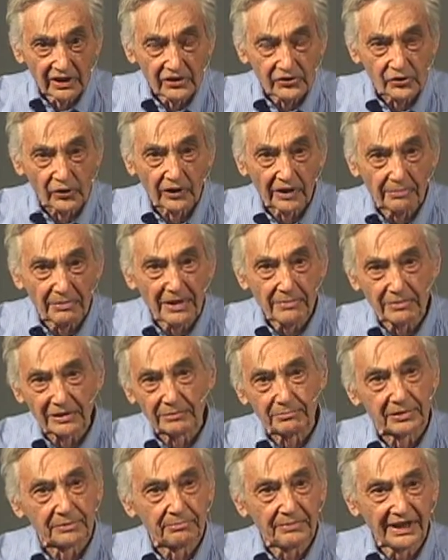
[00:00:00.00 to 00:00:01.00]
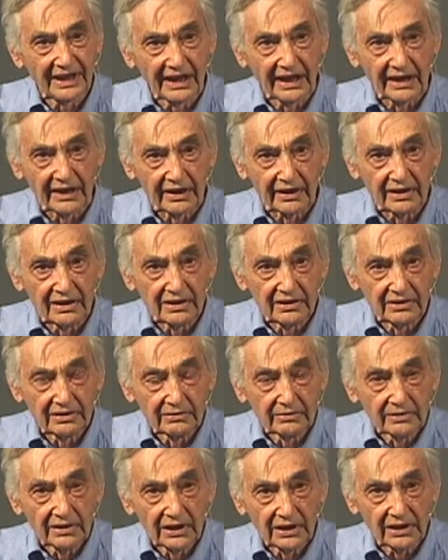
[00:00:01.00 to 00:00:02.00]
so that people are prepared
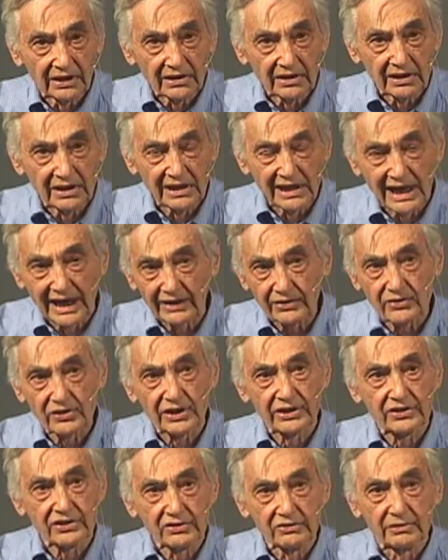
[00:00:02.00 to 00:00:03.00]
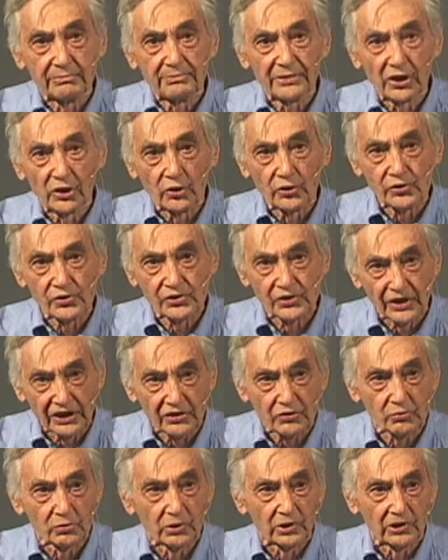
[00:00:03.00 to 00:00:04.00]
not just to oppose
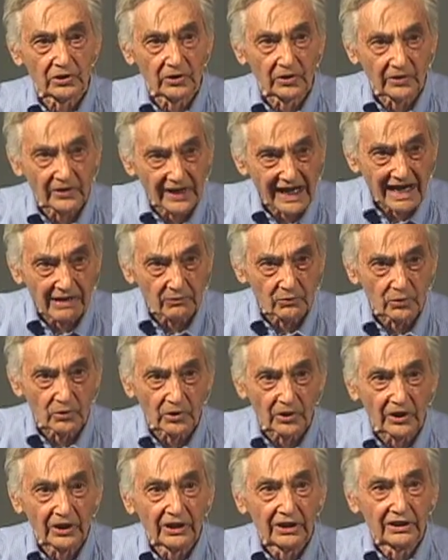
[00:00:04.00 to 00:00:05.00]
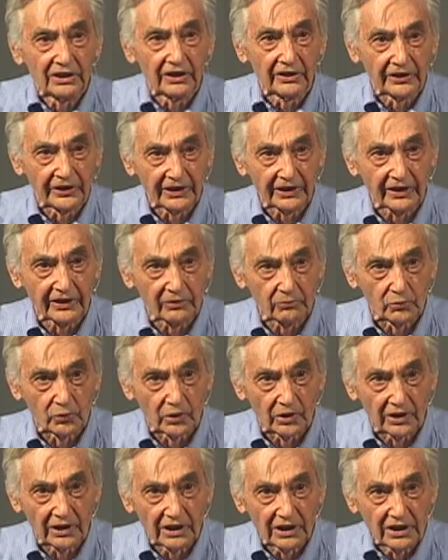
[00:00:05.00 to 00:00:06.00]
this war or that war or the other
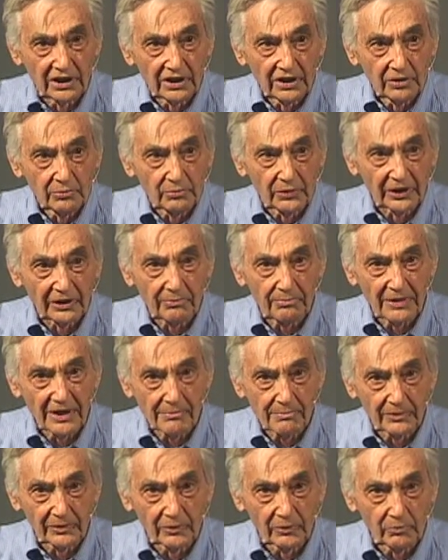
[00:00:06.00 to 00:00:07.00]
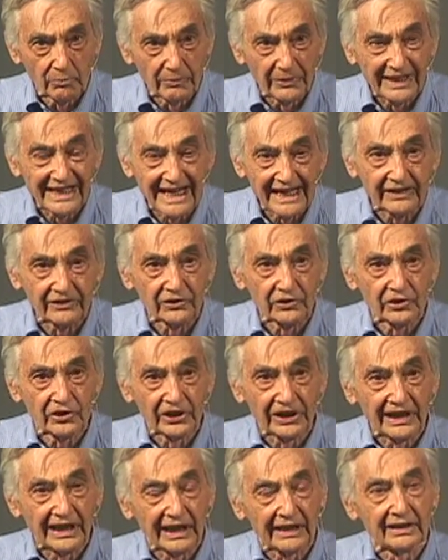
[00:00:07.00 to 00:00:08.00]
war, but that people begin
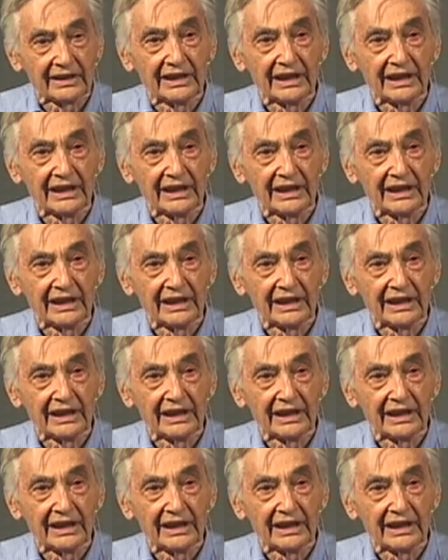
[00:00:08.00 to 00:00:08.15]
to get